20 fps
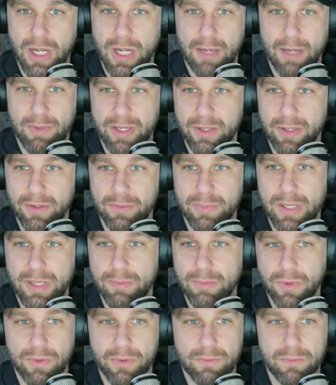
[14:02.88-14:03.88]
I know
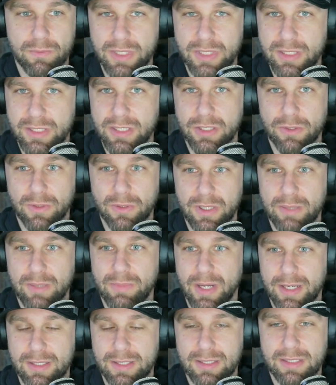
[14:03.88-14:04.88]
people disagree,
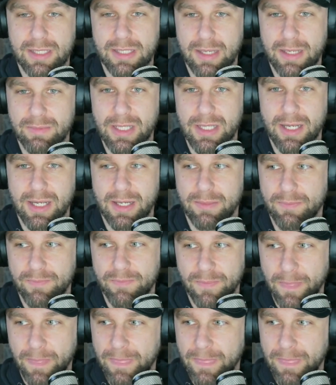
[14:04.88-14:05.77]
but at the same time,